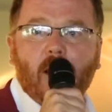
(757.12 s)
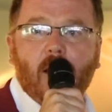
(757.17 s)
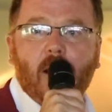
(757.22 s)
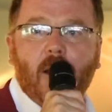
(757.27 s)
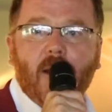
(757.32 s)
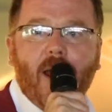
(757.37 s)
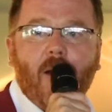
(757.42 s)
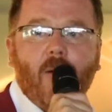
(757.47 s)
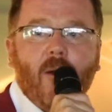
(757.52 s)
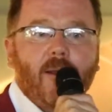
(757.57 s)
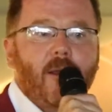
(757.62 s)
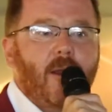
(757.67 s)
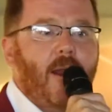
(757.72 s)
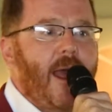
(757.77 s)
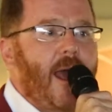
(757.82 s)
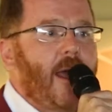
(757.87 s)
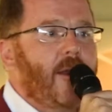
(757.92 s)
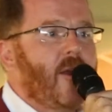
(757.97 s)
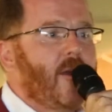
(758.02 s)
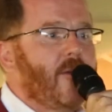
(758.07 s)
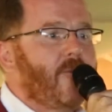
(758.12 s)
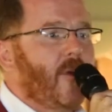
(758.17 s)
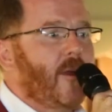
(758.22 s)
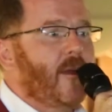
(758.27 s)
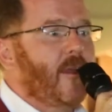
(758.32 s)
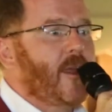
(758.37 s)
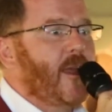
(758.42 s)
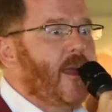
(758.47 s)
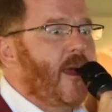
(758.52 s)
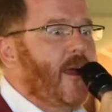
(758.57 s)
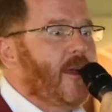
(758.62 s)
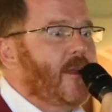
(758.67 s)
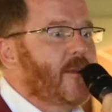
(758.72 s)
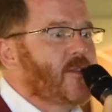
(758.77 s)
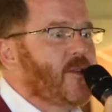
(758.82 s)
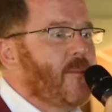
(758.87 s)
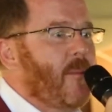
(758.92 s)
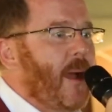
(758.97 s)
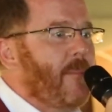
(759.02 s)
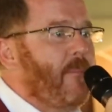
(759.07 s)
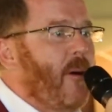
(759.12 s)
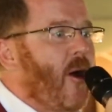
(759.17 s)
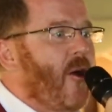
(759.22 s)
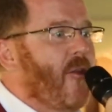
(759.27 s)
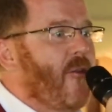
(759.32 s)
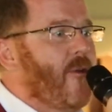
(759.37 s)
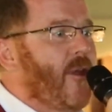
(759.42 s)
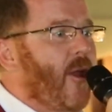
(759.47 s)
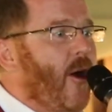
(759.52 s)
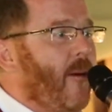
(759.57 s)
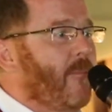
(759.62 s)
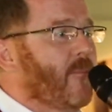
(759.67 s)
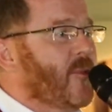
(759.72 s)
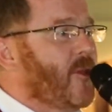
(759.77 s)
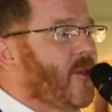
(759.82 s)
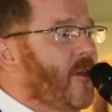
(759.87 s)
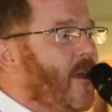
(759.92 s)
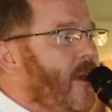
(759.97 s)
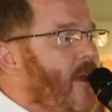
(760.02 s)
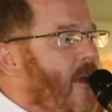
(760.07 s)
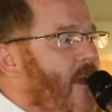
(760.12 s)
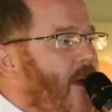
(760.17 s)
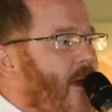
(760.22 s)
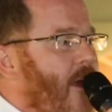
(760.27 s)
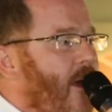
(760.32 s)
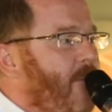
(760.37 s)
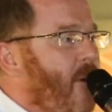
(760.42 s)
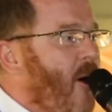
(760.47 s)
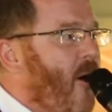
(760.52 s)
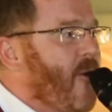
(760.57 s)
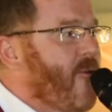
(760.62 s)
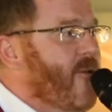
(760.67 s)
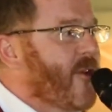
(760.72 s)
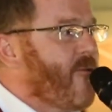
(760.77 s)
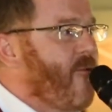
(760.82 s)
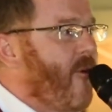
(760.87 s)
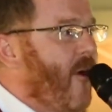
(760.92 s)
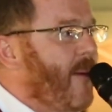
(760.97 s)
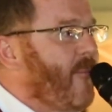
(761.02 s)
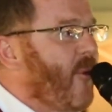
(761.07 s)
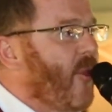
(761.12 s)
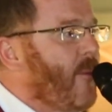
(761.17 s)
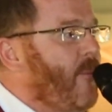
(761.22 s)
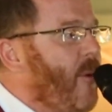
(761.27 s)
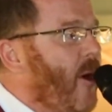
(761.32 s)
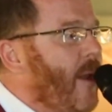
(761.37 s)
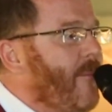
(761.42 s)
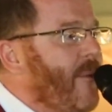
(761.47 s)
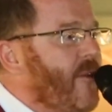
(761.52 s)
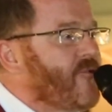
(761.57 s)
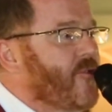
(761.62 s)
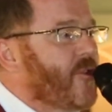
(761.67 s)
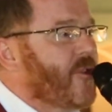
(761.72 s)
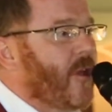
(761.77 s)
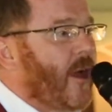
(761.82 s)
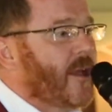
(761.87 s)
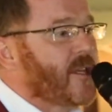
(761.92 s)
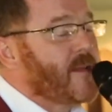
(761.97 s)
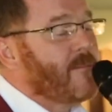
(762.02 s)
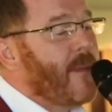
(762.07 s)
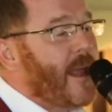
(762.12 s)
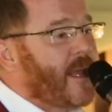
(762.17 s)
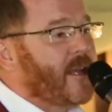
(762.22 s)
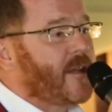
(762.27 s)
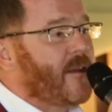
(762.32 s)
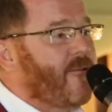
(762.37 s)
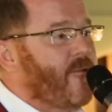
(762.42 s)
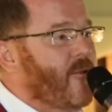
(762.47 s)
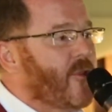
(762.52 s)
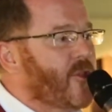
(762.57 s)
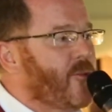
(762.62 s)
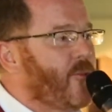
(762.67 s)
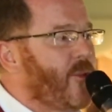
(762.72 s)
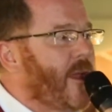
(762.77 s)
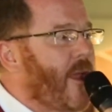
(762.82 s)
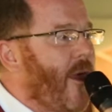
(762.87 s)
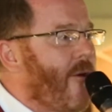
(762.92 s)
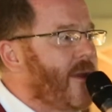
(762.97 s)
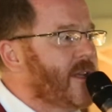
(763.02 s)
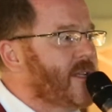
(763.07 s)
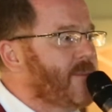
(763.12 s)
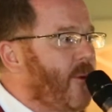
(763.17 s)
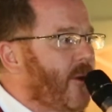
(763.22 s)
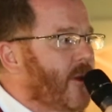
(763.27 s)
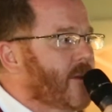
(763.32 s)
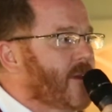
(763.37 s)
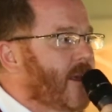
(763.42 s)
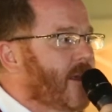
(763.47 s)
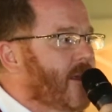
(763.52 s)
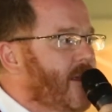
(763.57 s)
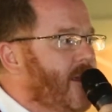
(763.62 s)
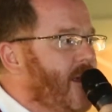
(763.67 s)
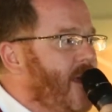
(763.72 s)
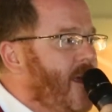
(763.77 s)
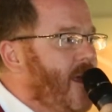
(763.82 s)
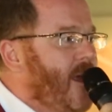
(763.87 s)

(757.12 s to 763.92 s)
And now I'm going to hand over to my partner in arms, a partner in crime on the parliamentary side. To make a difference, we go into politics.